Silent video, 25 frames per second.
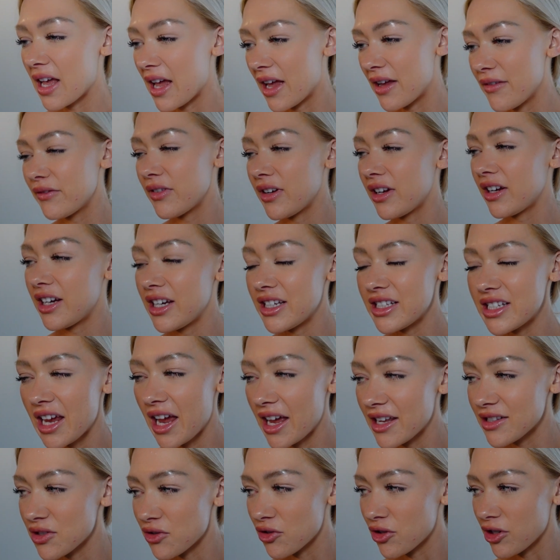I'm very
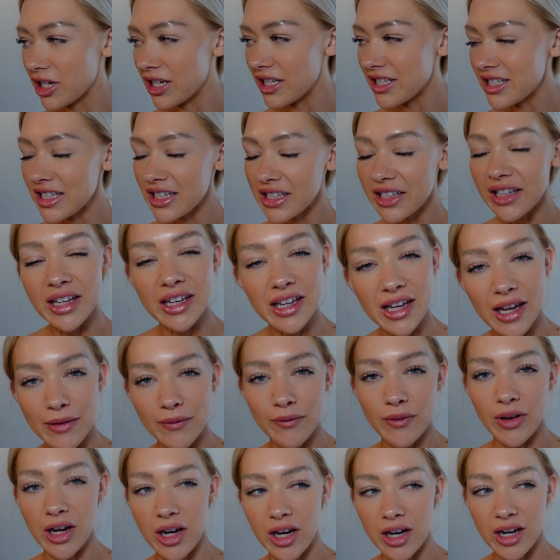task oriented. Like, I'm
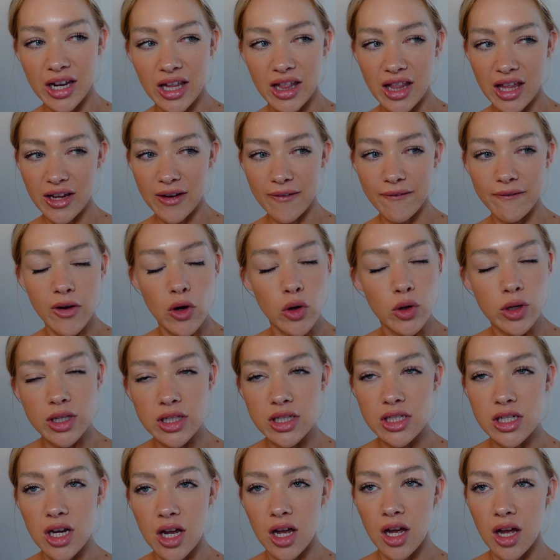very like
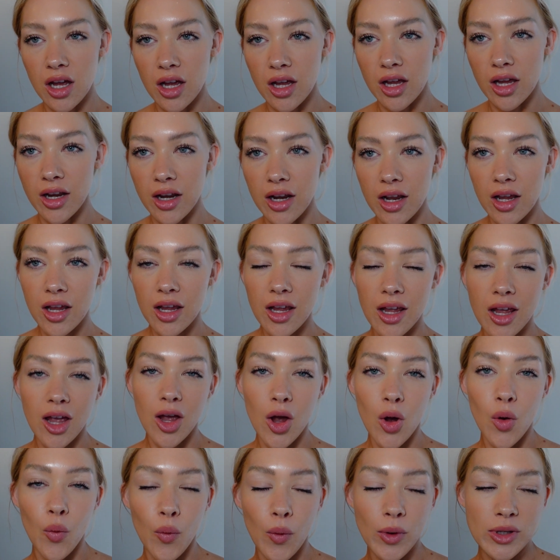focused on
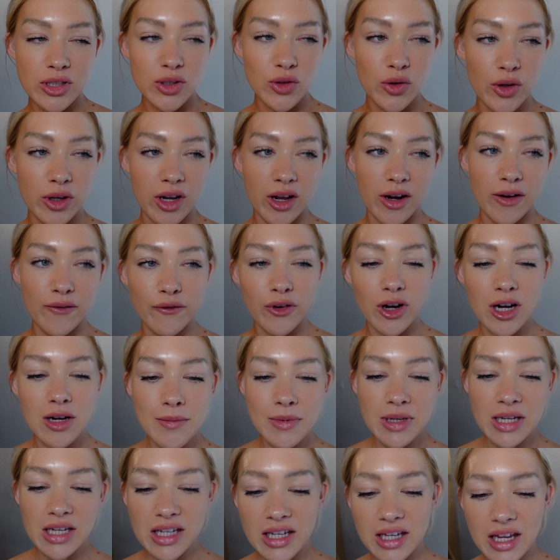what's going on in front of
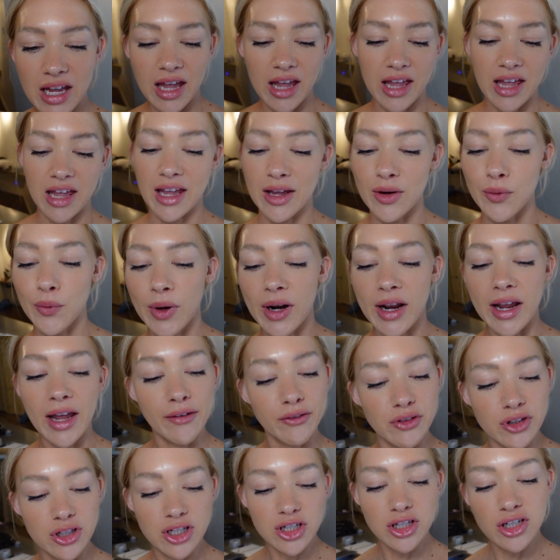me and what I have
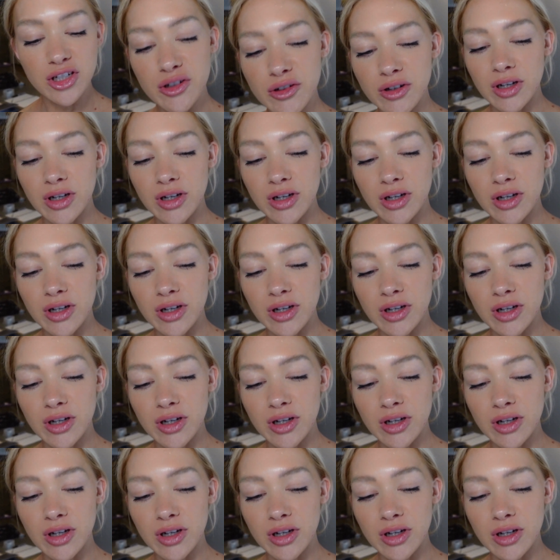to do.